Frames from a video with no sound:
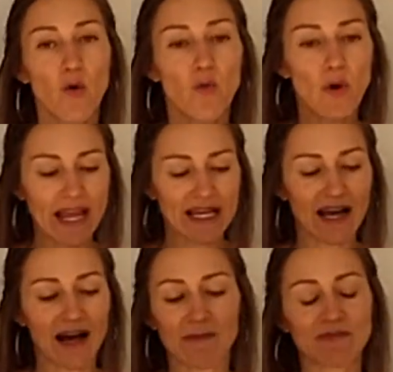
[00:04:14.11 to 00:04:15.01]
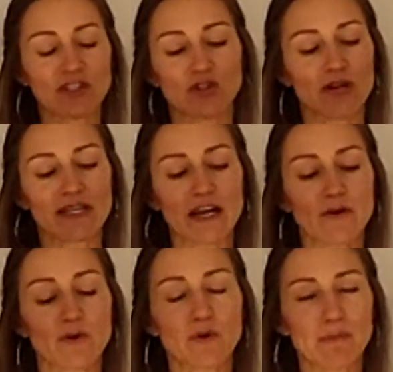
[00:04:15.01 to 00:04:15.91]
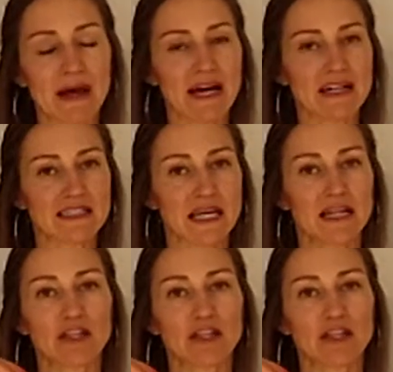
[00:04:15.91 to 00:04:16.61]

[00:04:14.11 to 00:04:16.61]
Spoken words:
a narrower belt.